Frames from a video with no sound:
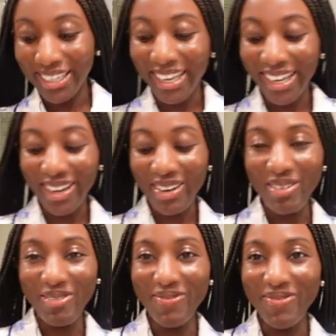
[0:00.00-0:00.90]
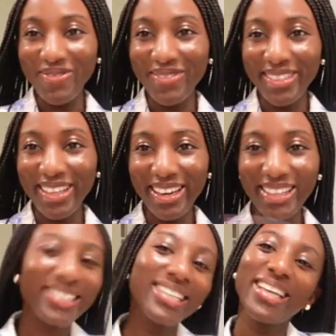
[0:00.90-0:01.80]
And a
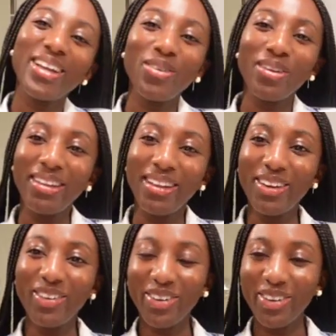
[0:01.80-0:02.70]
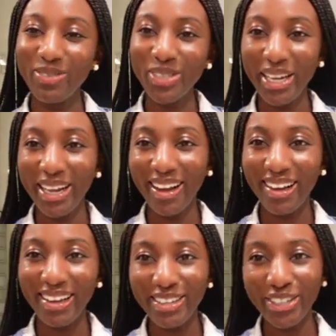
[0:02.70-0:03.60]
skincare routine from
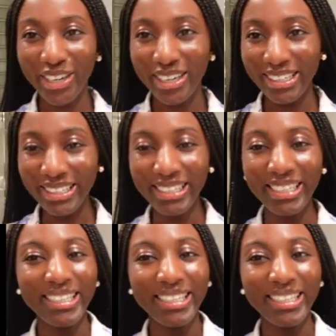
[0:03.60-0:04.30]
Shanghai, China.